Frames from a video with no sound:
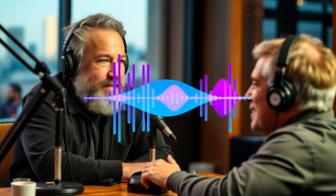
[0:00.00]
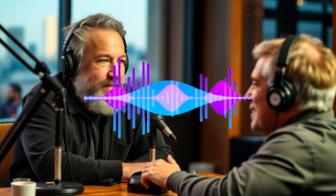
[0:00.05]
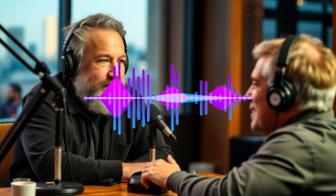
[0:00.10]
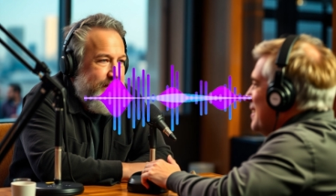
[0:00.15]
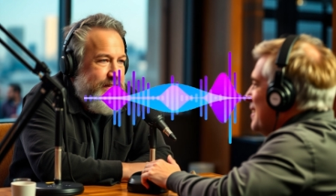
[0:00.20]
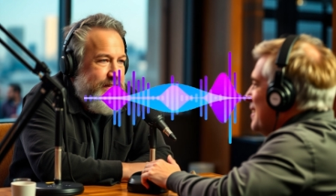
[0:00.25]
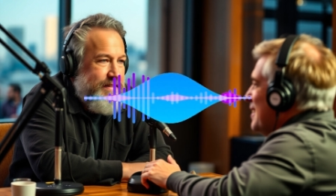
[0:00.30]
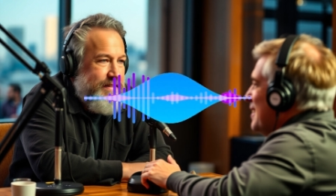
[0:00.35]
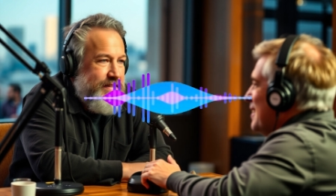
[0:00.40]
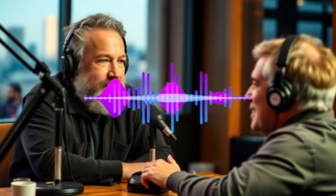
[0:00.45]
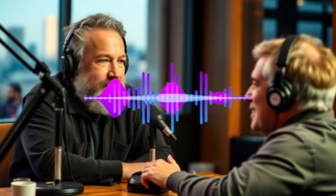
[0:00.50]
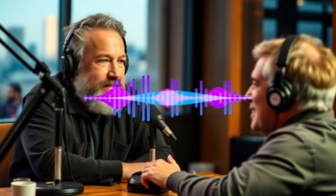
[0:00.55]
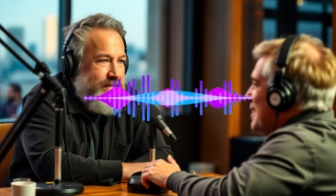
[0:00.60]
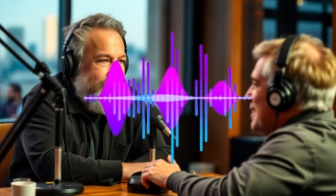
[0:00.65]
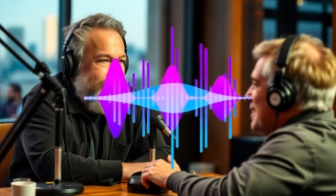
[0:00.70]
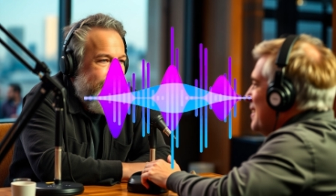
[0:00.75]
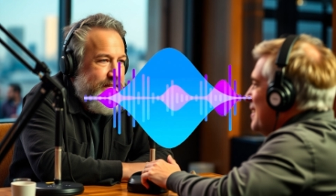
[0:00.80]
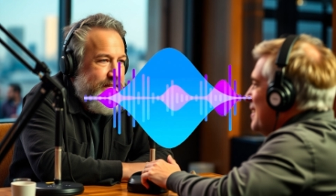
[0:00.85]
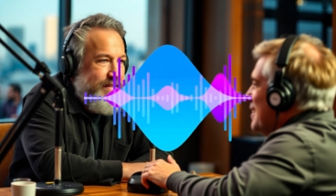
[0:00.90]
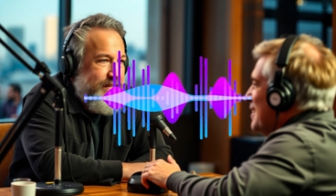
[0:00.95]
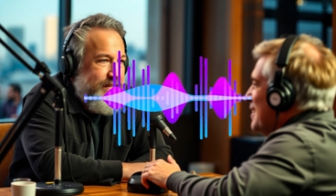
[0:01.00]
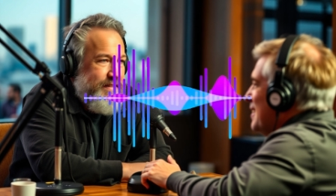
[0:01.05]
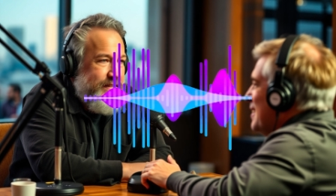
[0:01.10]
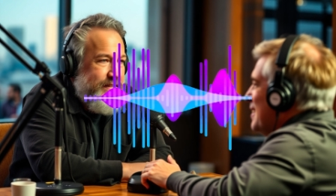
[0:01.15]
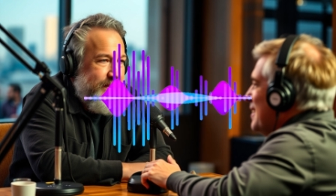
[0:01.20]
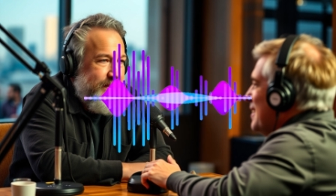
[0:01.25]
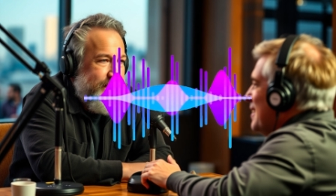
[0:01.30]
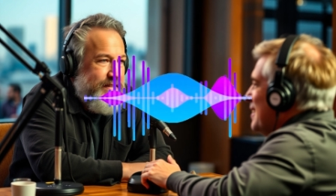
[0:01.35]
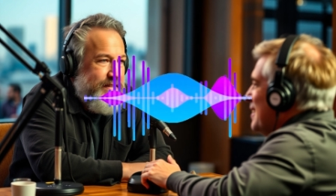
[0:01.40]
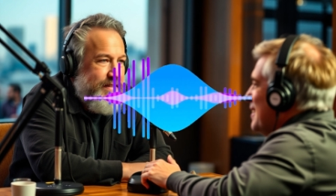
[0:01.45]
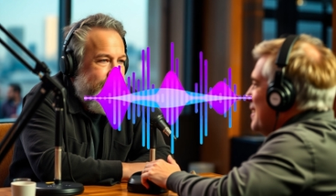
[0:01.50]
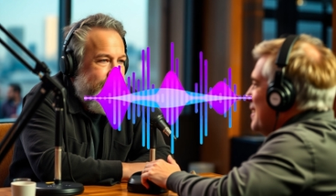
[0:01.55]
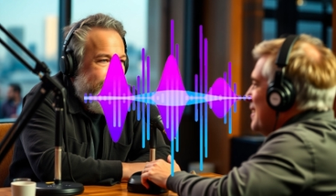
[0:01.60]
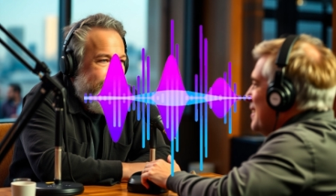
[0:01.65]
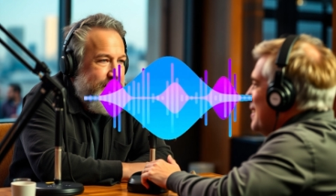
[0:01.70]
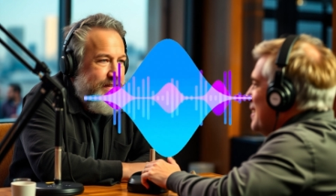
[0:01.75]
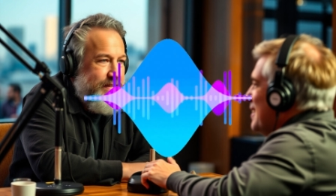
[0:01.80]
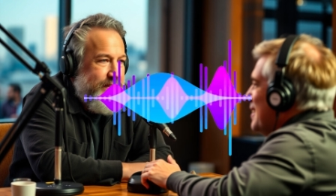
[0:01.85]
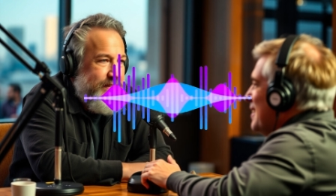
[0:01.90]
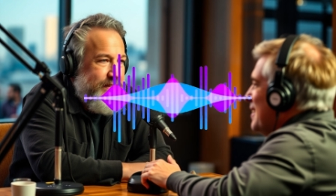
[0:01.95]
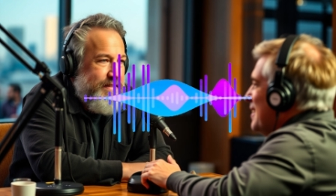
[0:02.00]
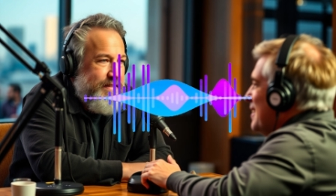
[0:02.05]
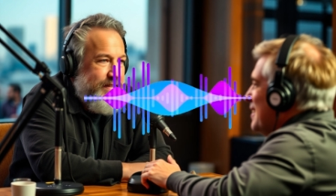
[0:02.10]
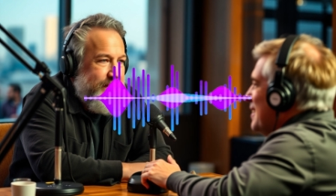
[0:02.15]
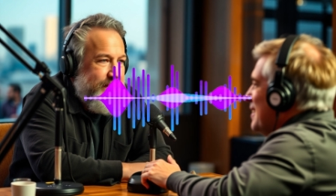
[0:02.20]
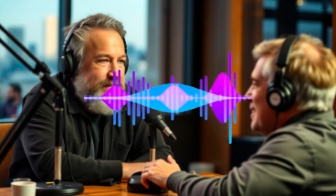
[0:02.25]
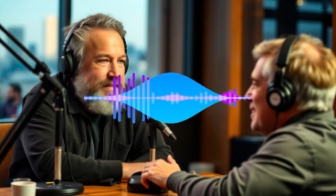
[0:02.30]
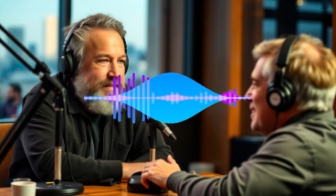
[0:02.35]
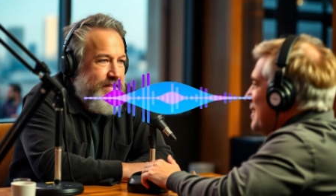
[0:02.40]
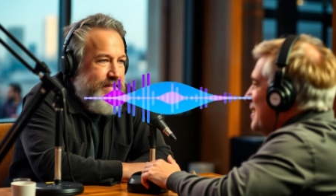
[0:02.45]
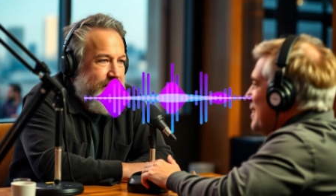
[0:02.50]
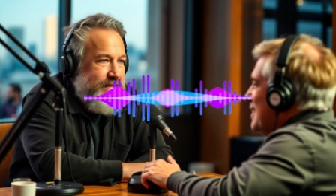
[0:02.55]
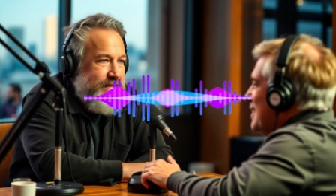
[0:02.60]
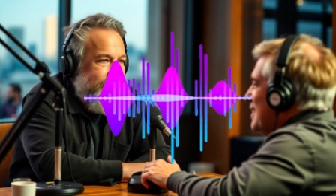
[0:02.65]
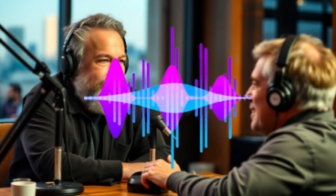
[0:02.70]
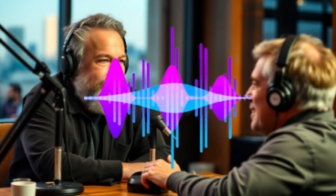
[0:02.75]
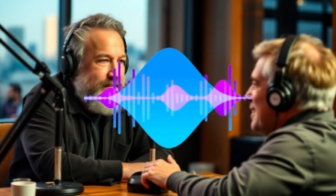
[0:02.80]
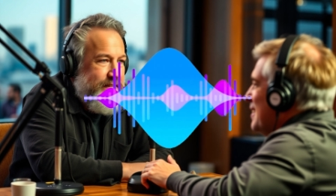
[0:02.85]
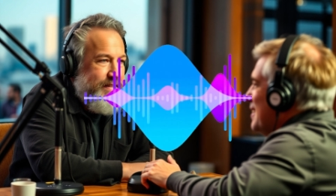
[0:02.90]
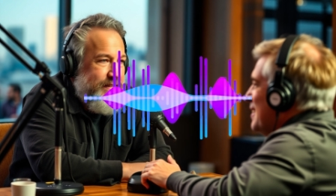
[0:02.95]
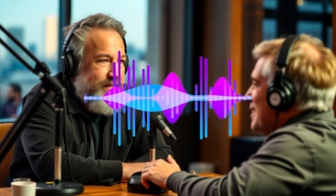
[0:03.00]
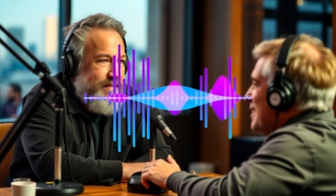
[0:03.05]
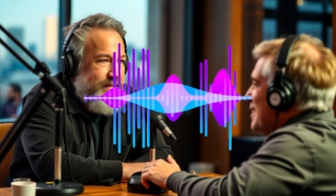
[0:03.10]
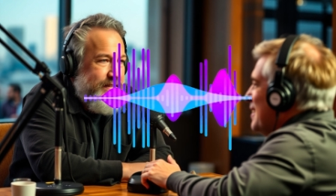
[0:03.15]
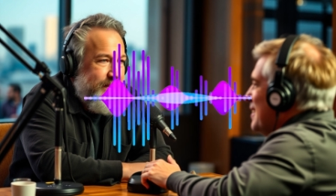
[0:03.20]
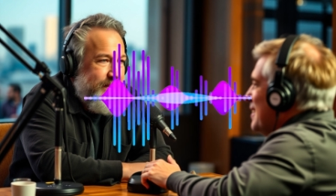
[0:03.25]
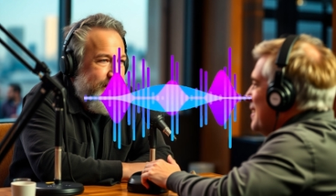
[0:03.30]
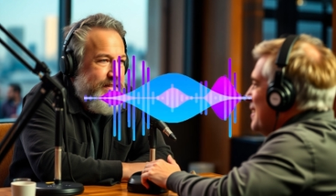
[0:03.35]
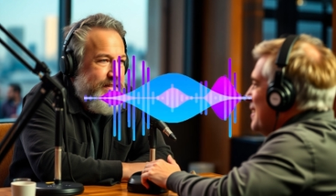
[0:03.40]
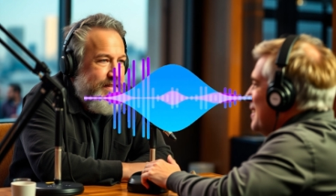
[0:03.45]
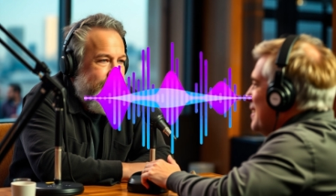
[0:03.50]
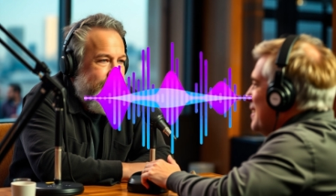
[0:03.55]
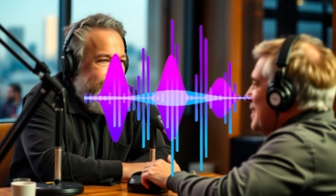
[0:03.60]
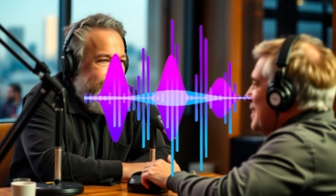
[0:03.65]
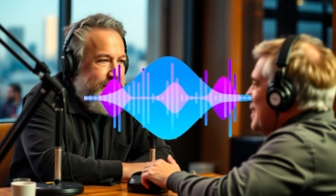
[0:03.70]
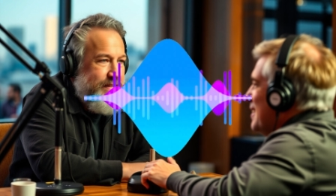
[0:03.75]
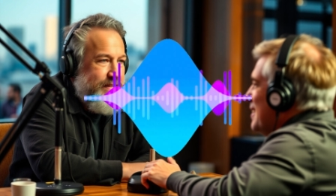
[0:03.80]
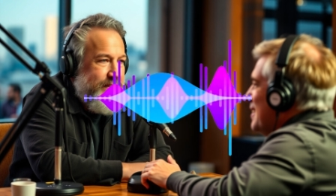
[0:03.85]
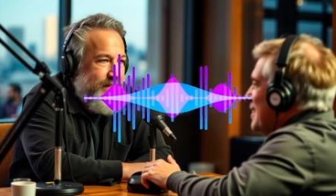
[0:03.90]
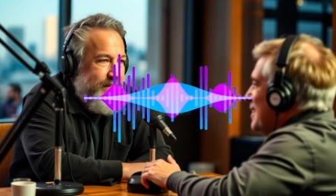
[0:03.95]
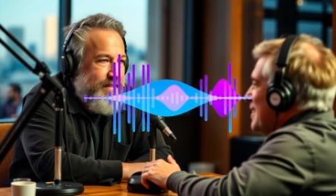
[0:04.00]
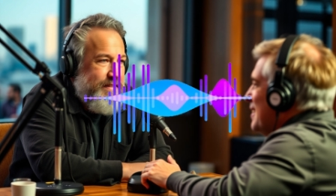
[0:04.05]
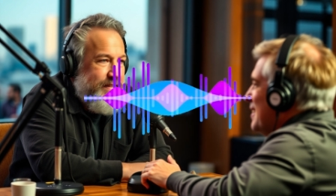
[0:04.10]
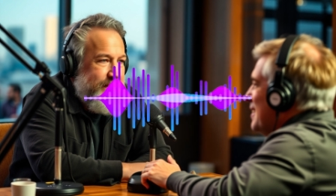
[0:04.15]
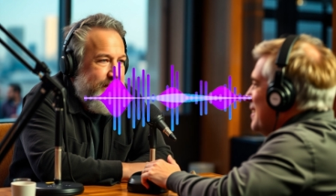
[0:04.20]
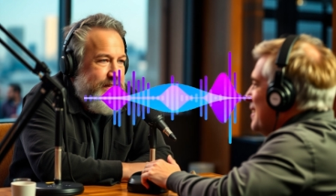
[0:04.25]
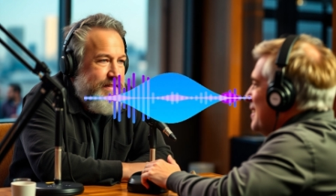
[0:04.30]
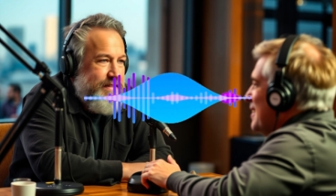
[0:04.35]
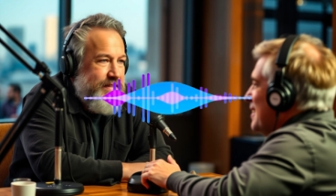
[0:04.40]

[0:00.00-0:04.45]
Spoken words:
It backfires, right? And Waitzkin, he actually tells this